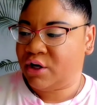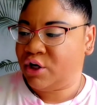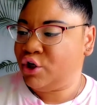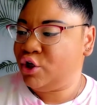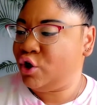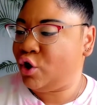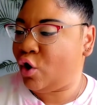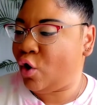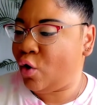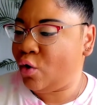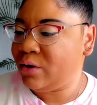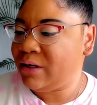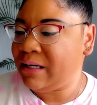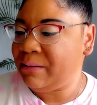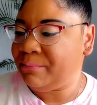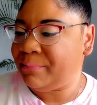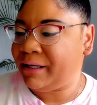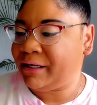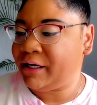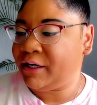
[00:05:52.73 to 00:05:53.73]
You're only
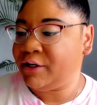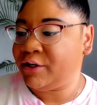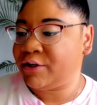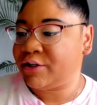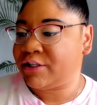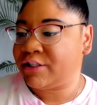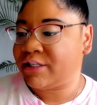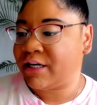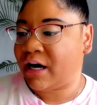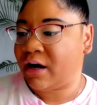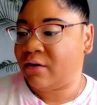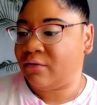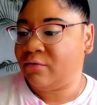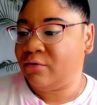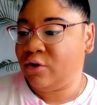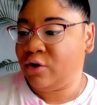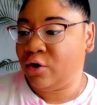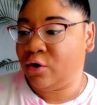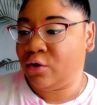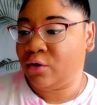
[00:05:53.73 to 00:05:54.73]
making yourself
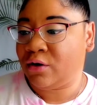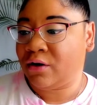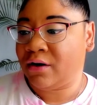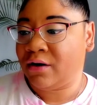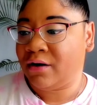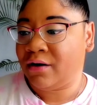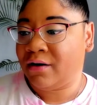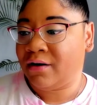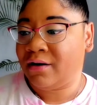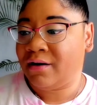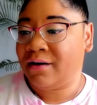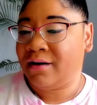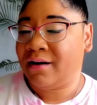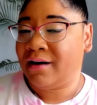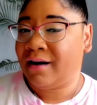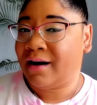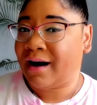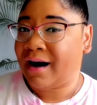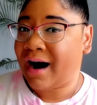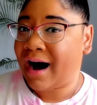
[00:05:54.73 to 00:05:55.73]
look
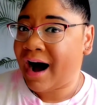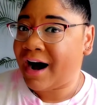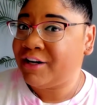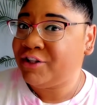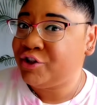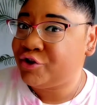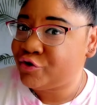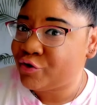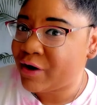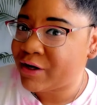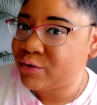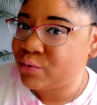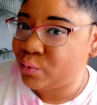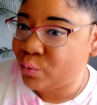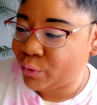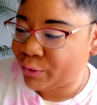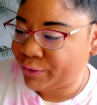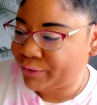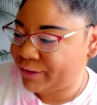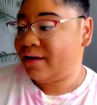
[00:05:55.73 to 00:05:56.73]

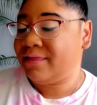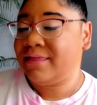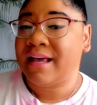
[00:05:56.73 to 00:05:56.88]
untrustworthy.